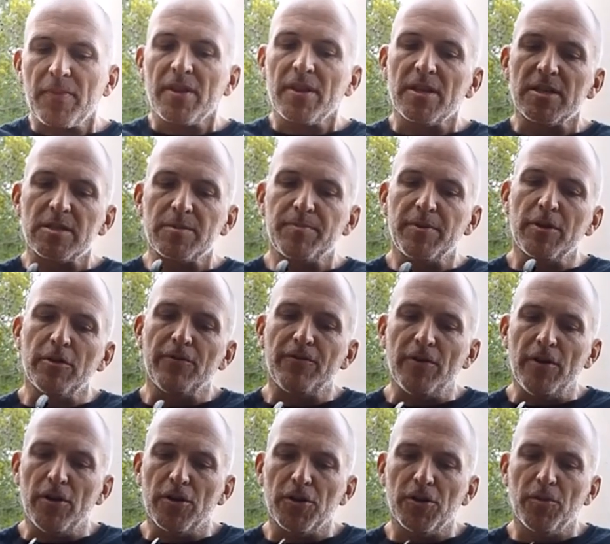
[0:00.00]
this bit of
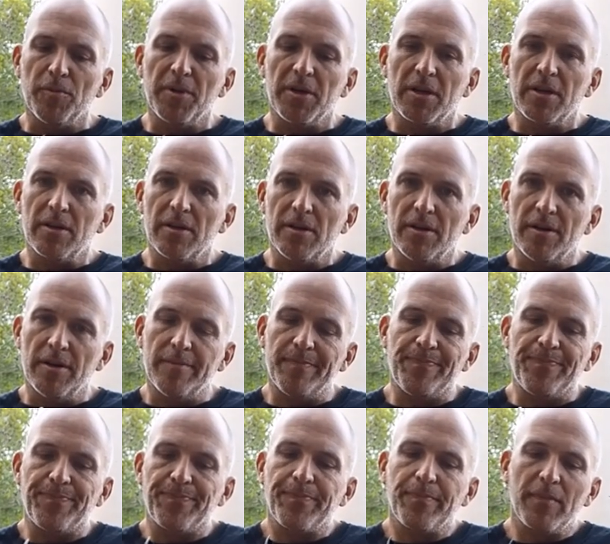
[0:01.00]
ergonomic
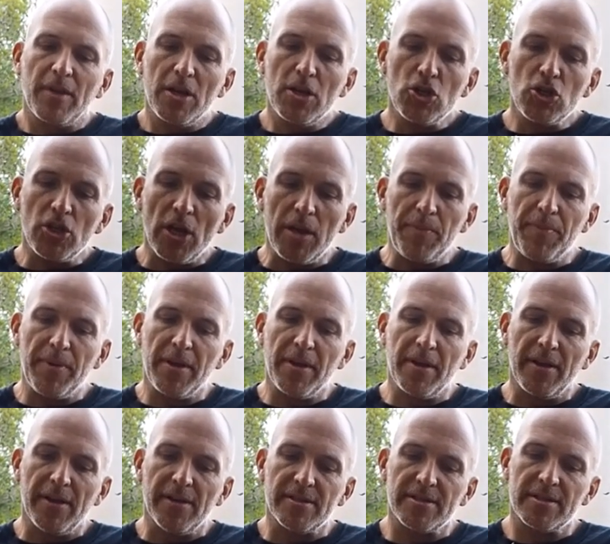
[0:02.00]

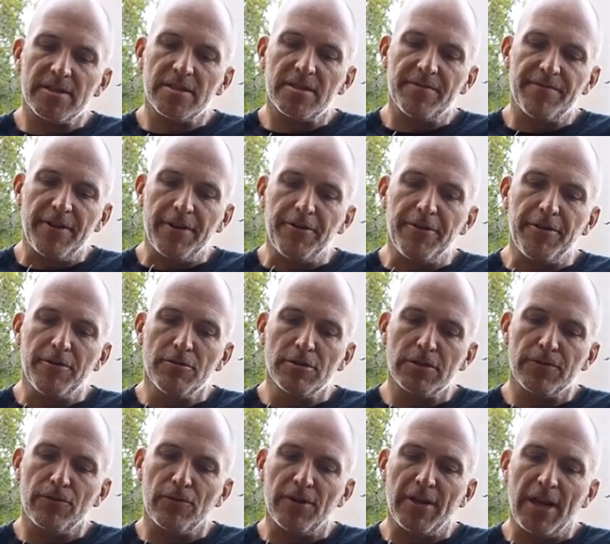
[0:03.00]
shaping is very
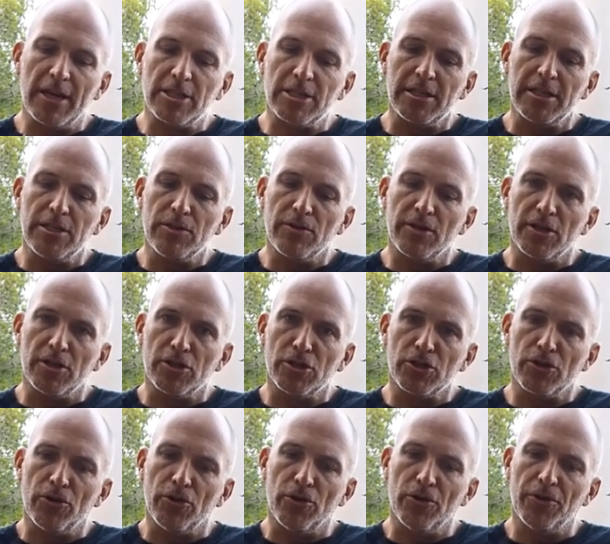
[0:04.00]
useful, and actually you can
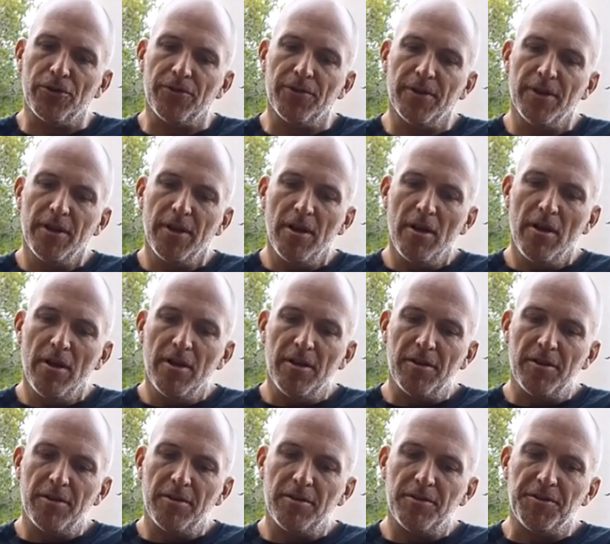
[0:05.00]
turn
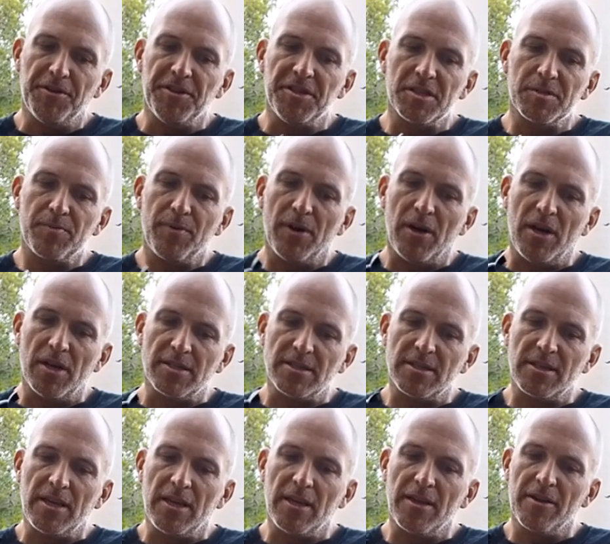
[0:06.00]
these
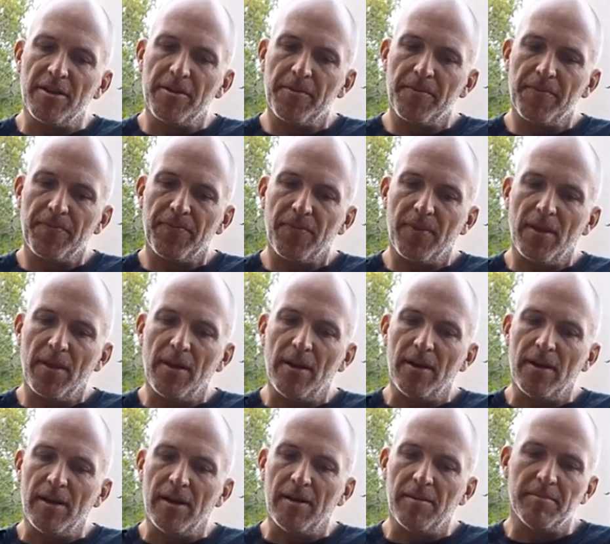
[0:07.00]
parts here,
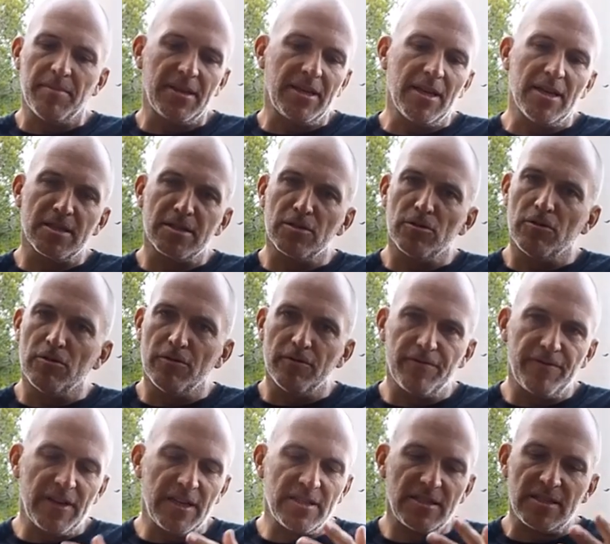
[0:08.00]
but there's no
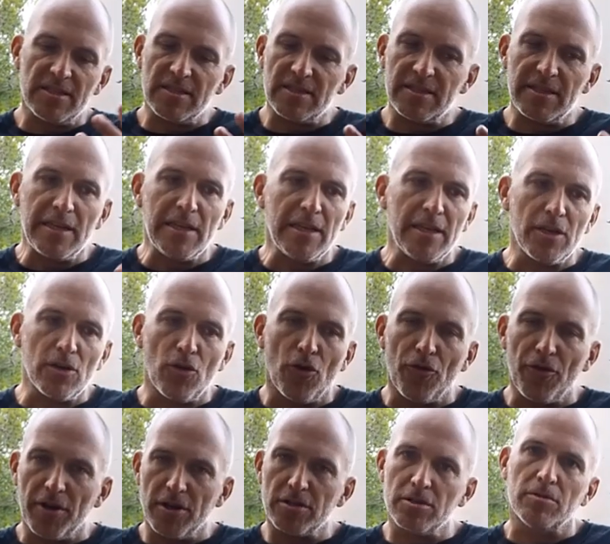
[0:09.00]
fancy sealing
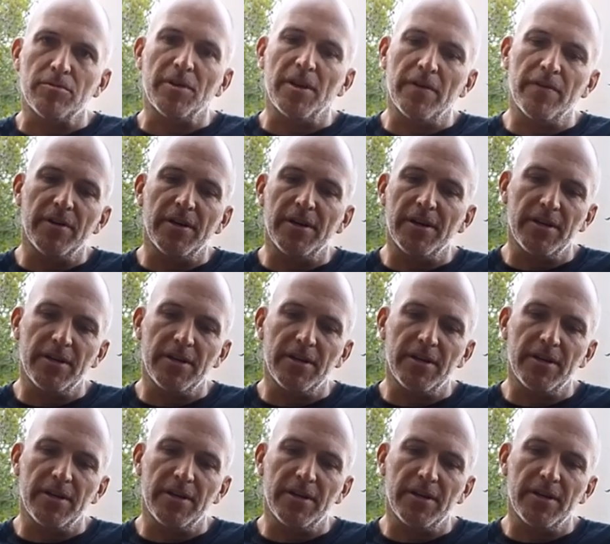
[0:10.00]
O-rings or whatever in